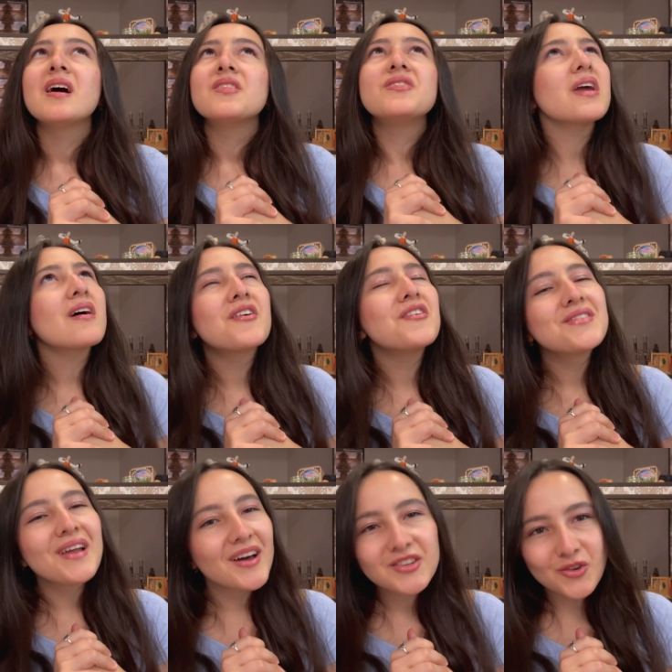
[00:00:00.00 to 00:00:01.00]
they are
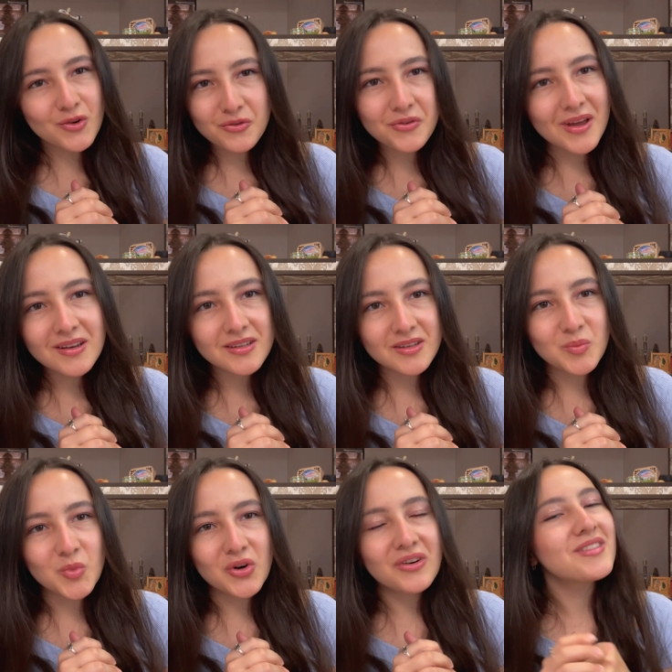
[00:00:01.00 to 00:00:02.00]
not your friend
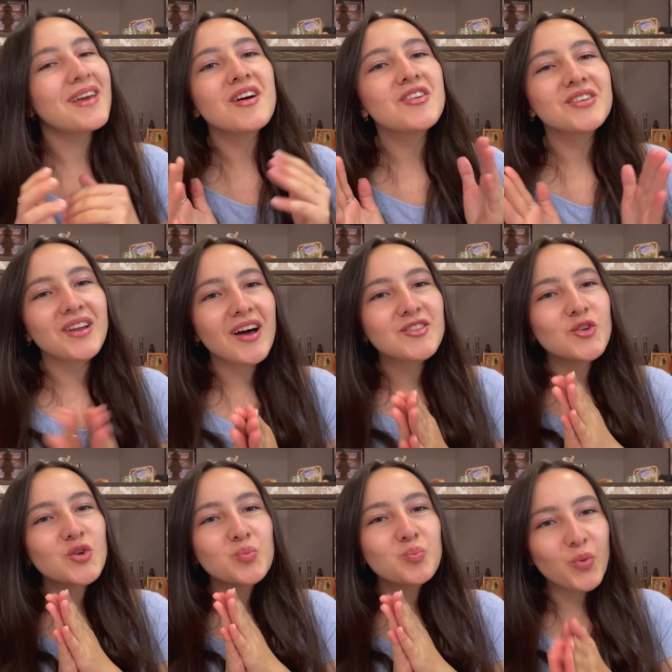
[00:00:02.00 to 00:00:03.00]
anymore, they are not
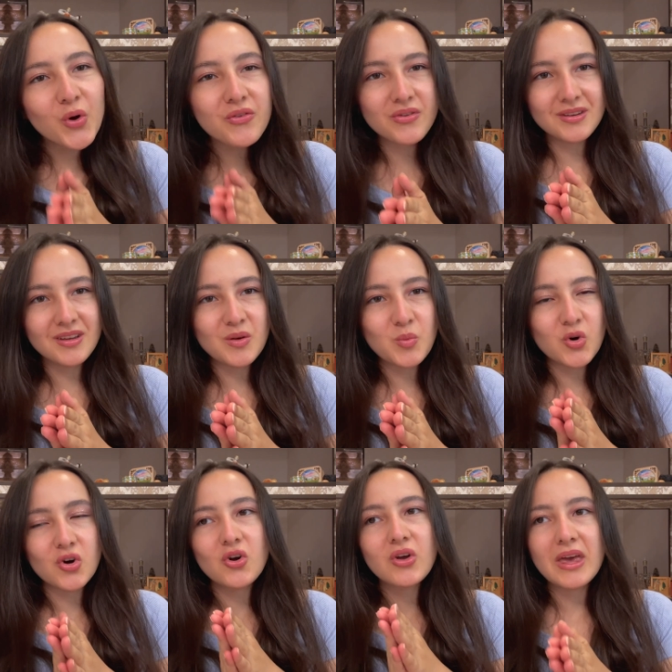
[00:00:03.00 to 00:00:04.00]
your boyfriend
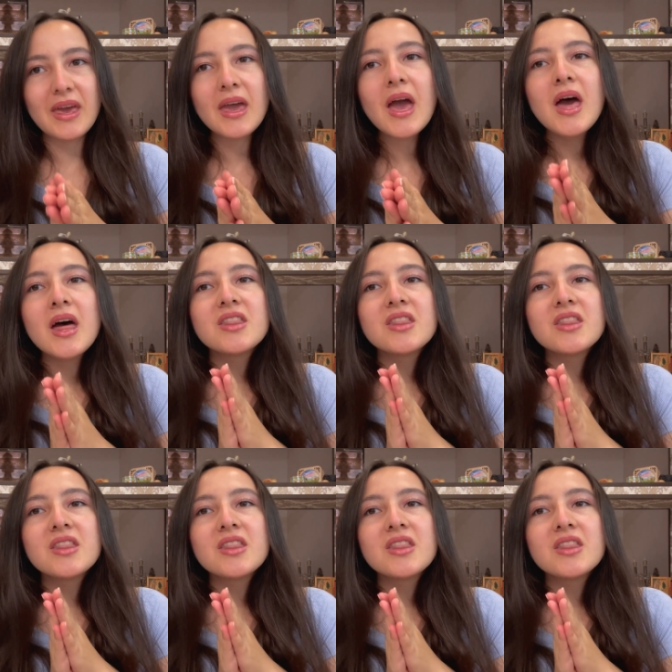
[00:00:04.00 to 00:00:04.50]
anymore, okay?